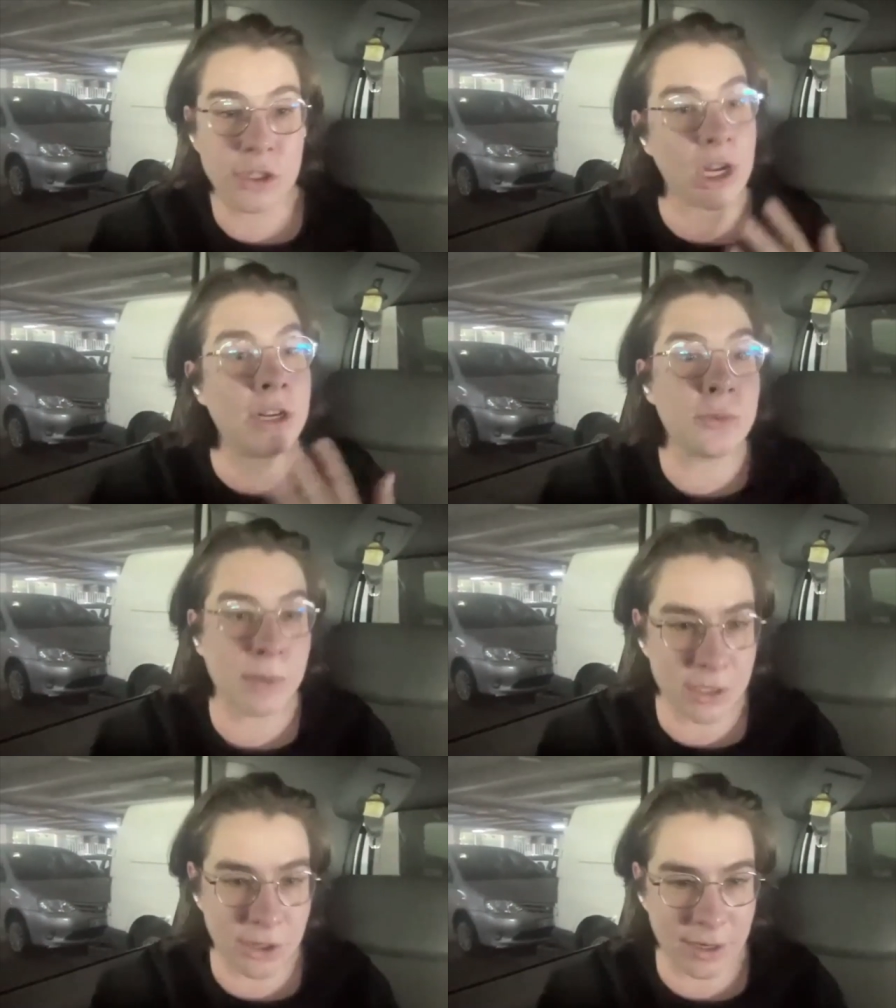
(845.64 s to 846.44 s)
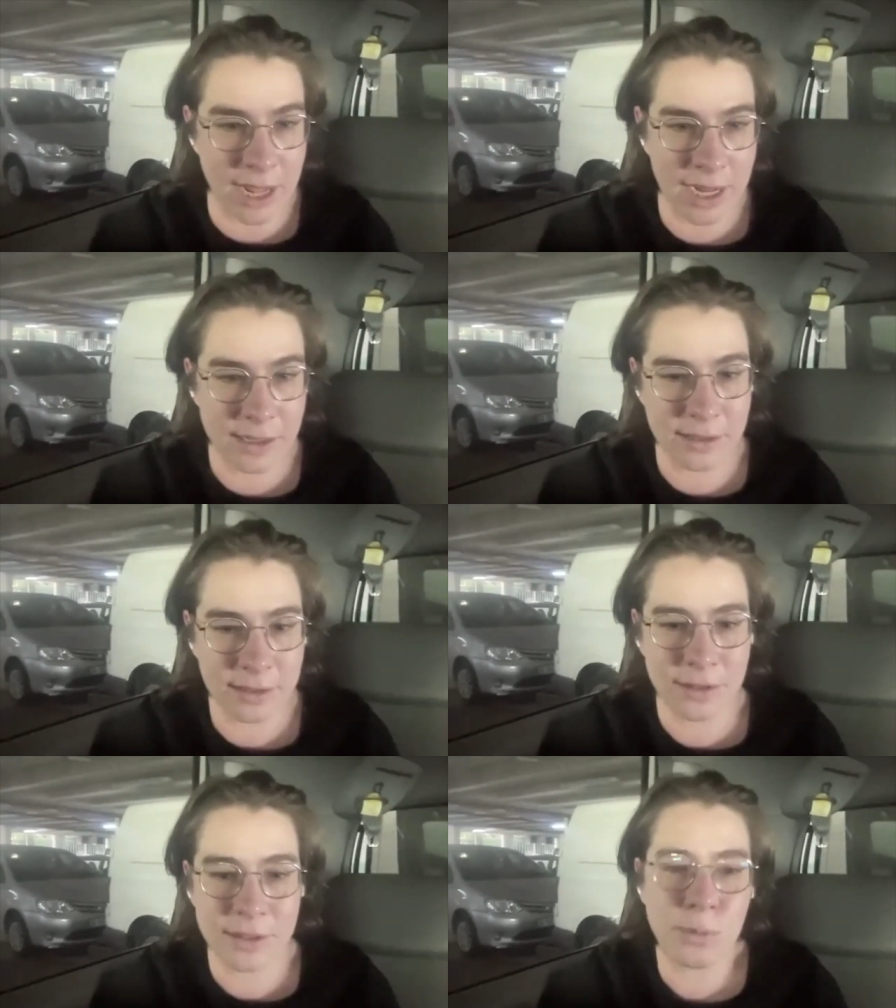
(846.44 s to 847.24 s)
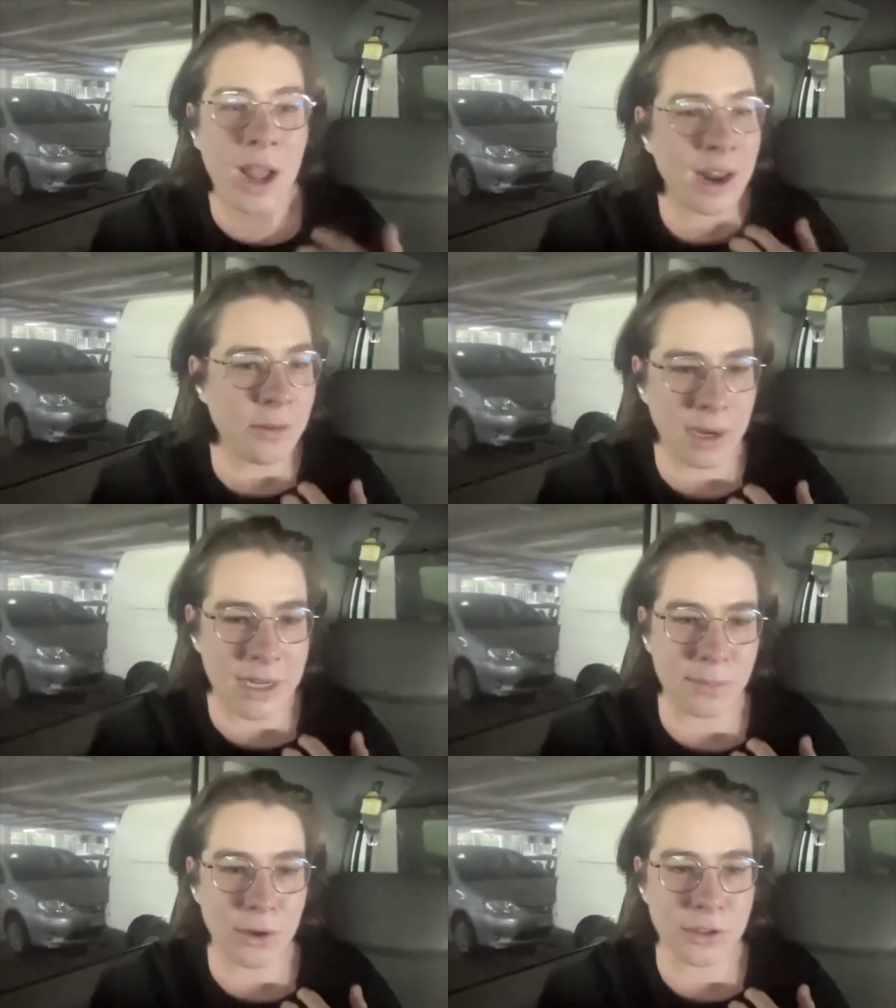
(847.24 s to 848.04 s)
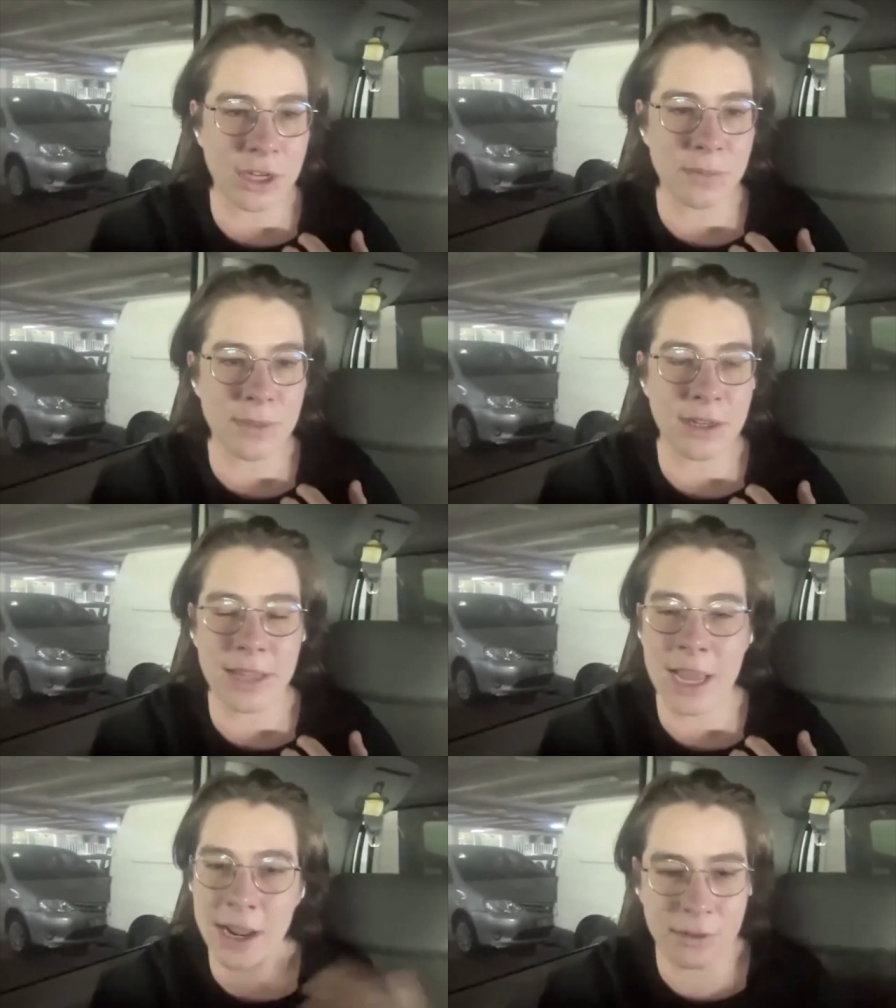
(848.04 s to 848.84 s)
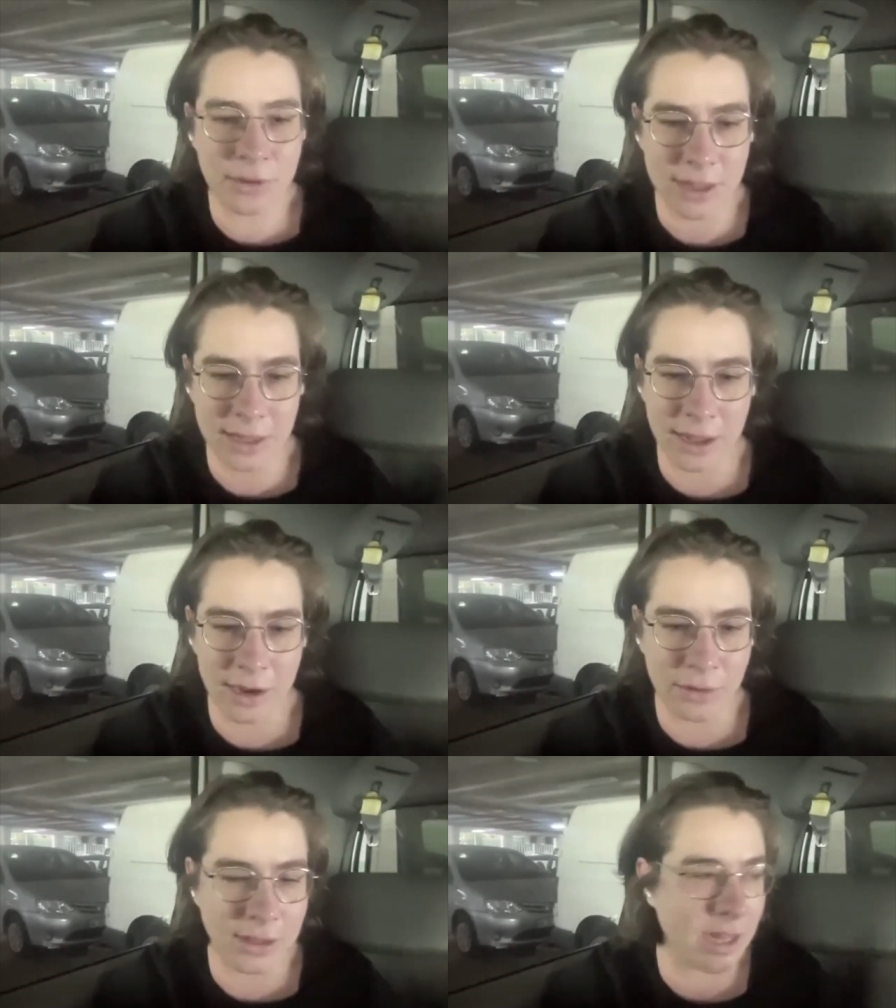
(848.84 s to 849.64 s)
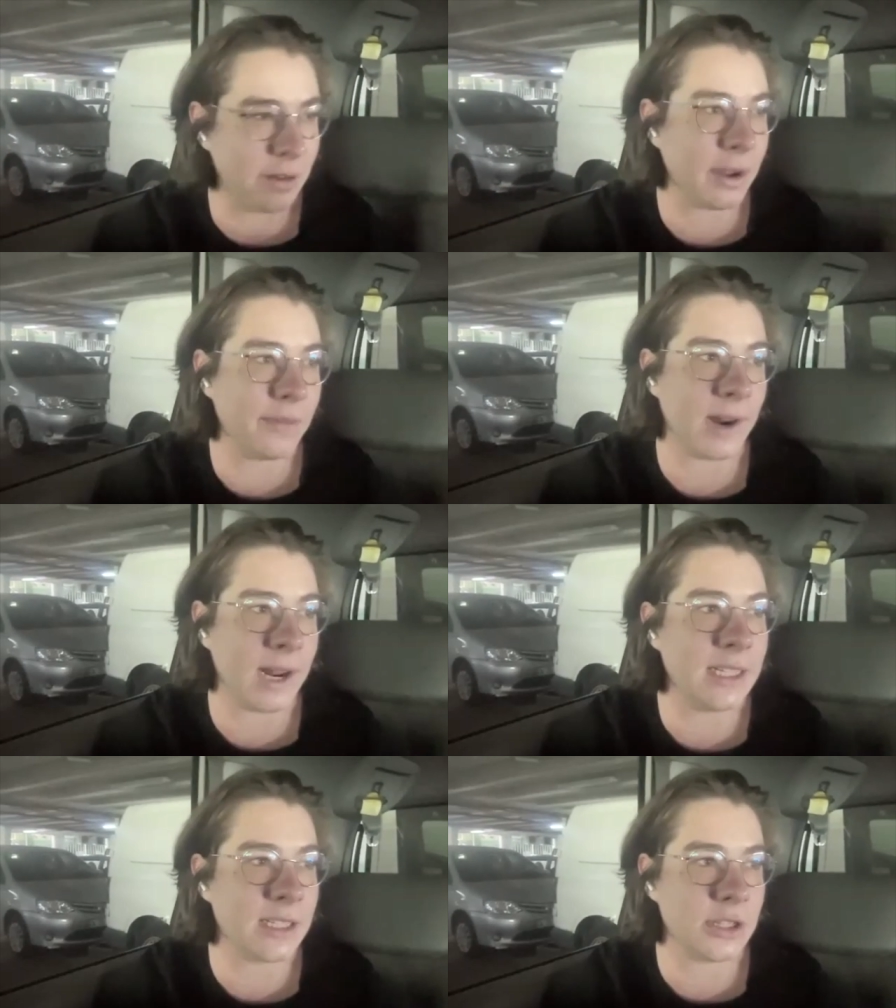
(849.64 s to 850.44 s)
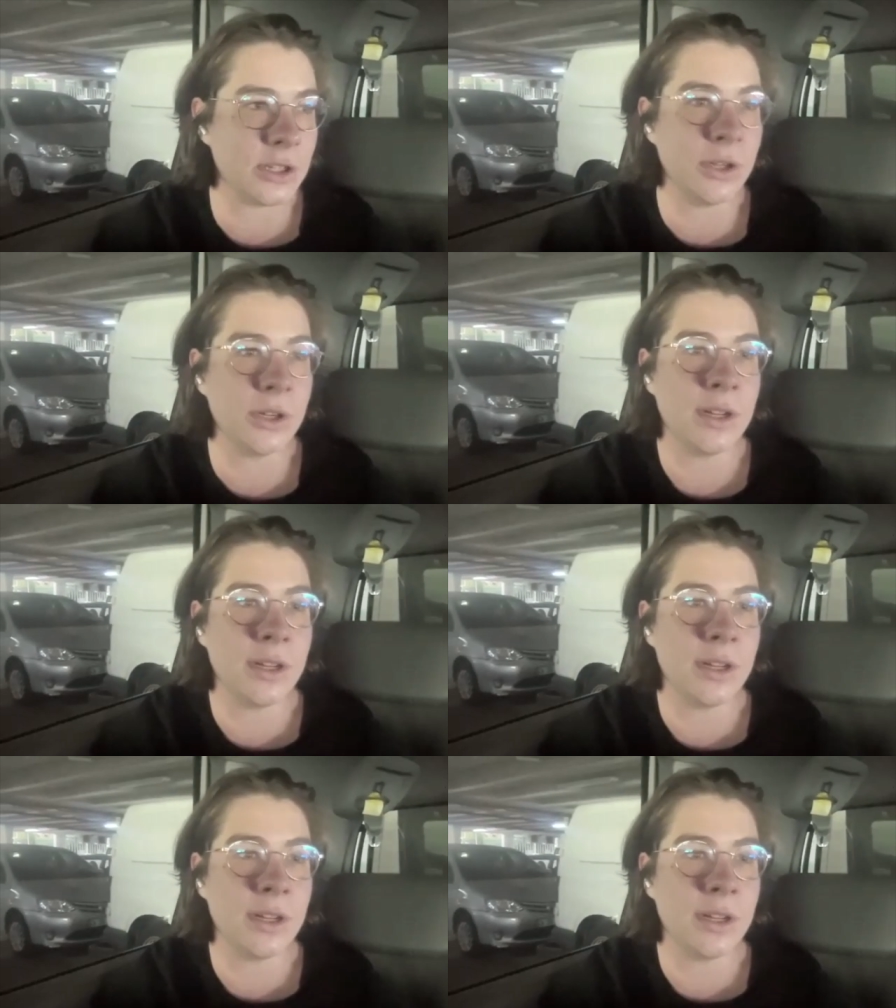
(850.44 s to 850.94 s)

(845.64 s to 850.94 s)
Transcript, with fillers: judgment on that. Because mm. I don't place moral judgment on that. I don't think I don't think any of my mm. friends do.